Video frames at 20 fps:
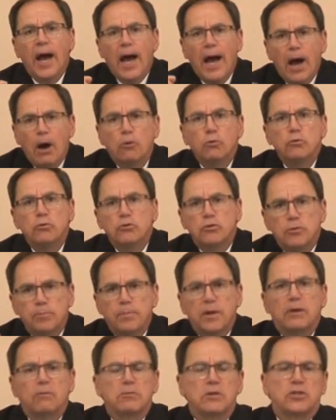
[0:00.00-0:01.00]
out to
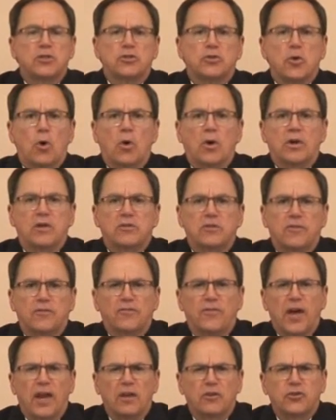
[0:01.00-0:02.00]
be restored to
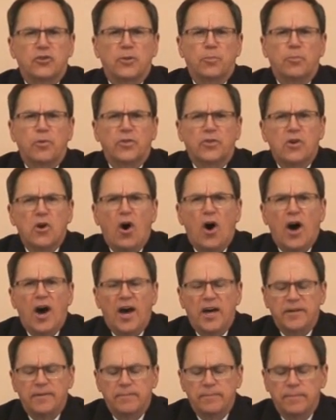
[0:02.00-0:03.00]
fellowship with
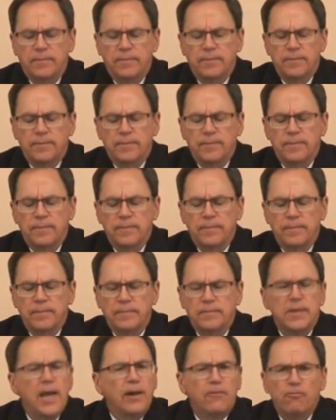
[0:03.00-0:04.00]
God.
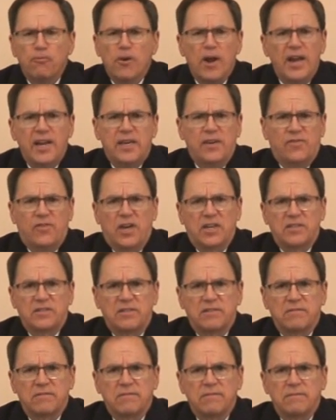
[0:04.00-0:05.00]
Not for any of
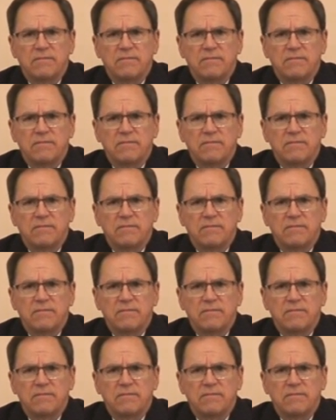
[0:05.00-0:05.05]
us.